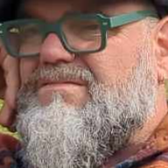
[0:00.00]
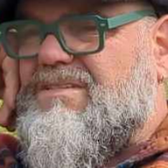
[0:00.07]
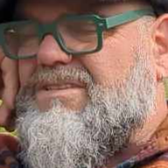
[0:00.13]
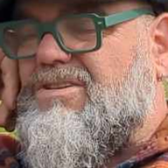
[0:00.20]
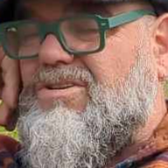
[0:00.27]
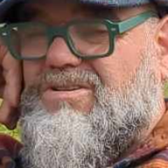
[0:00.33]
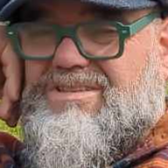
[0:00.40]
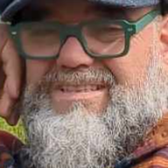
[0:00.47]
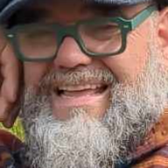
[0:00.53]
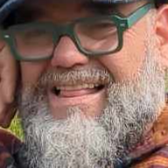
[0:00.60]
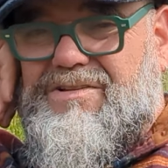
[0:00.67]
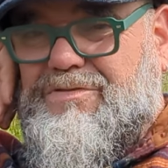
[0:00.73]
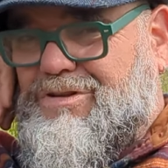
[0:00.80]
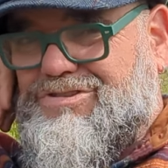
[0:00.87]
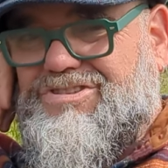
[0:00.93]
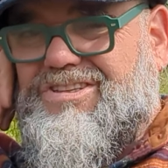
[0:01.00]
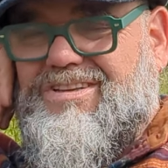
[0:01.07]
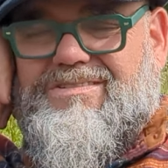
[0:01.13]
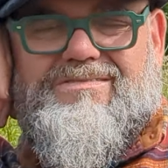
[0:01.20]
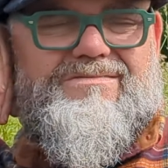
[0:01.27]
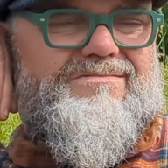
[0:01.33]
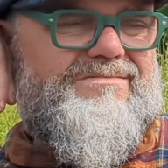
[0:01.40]
there's a hell of a lot to
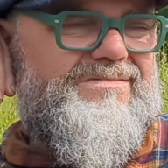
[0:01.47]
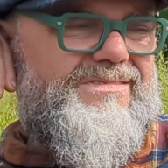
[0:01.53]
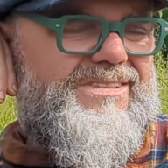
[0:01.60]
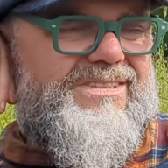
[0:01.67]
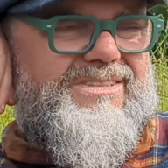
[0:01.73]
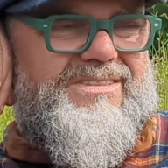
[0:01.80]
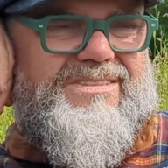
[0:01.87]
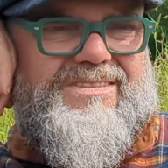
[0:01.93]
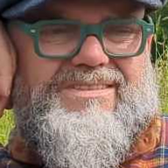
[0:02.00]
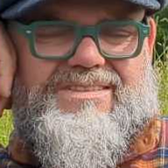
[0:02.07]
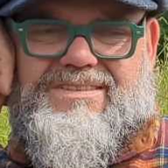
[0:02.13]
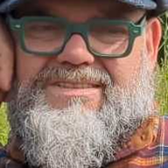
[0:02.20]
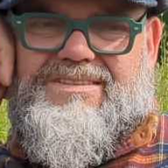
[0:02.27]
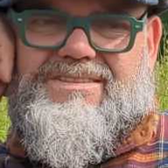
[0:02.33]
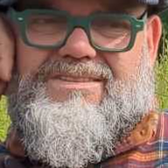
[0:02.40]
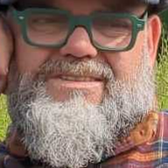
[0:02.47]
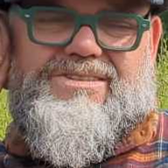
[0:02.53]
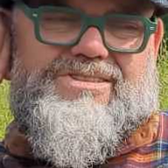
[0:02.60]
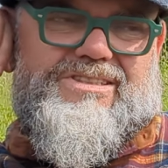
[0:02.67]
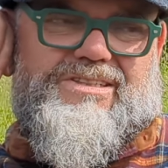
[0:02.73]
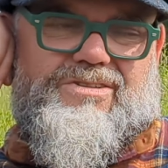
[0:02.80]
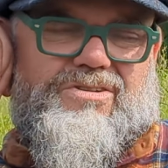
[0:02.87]
do. So
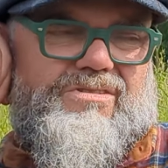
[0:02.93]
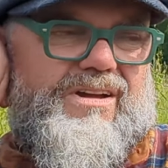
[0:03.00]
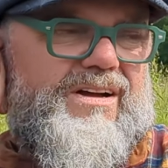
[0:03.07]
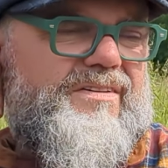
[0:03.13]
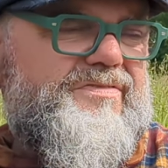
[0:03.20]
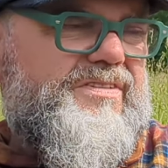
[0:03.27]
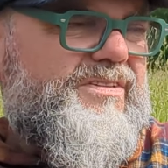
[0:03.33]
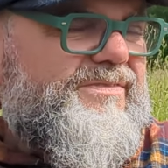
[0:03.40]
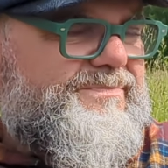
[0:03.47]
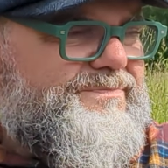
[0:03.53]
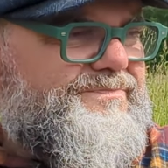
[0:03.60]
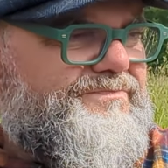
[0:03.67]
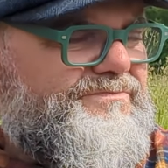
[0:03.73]
she's a little grafter,